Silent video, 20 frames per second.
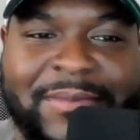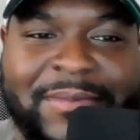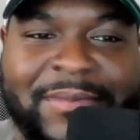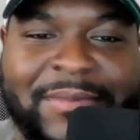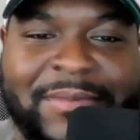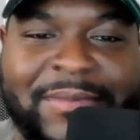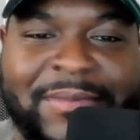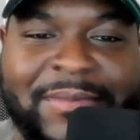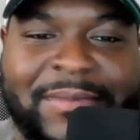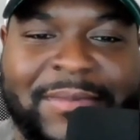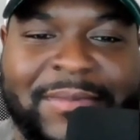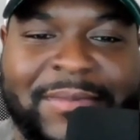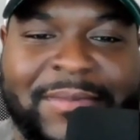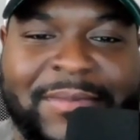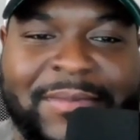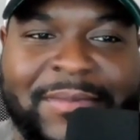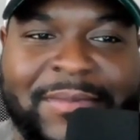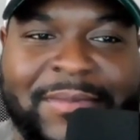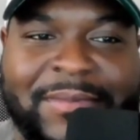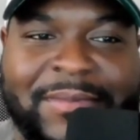
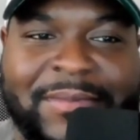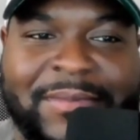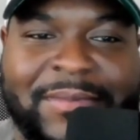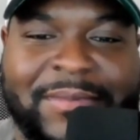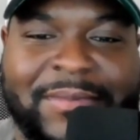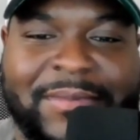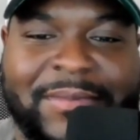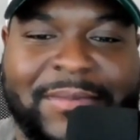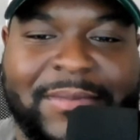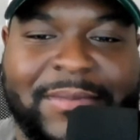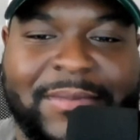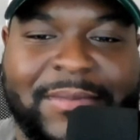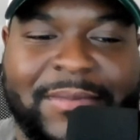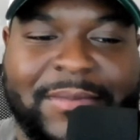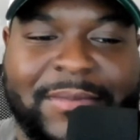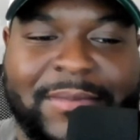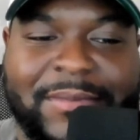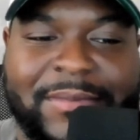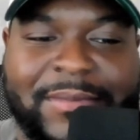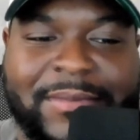
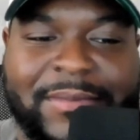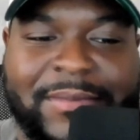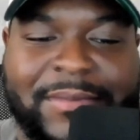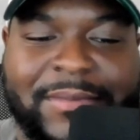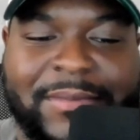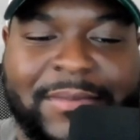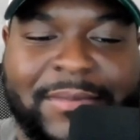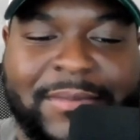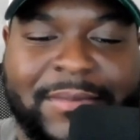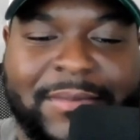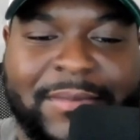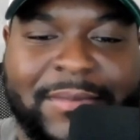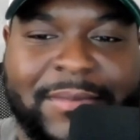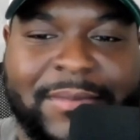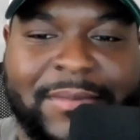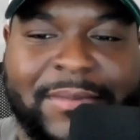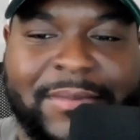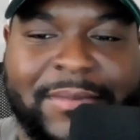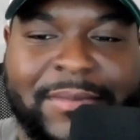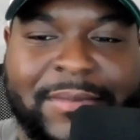
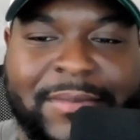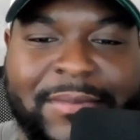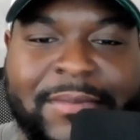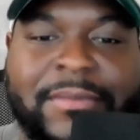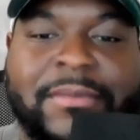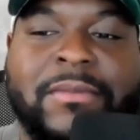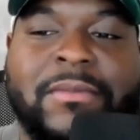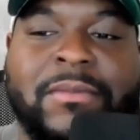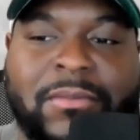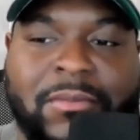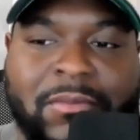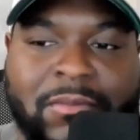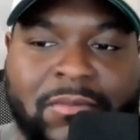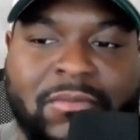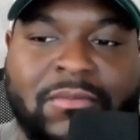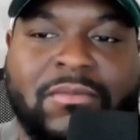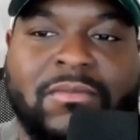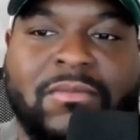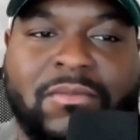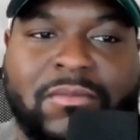
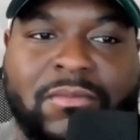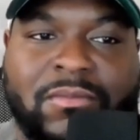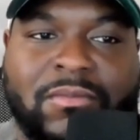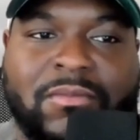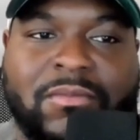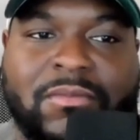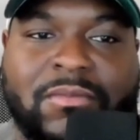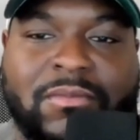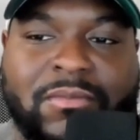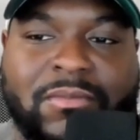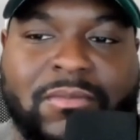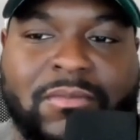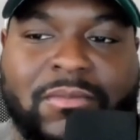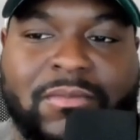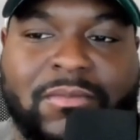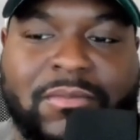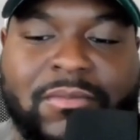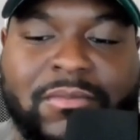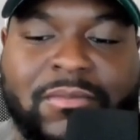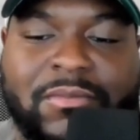
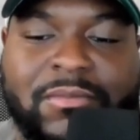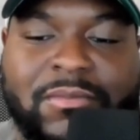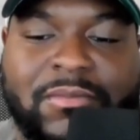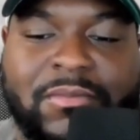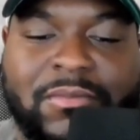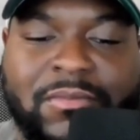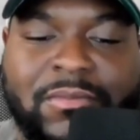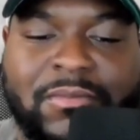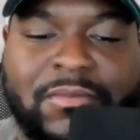[no speech]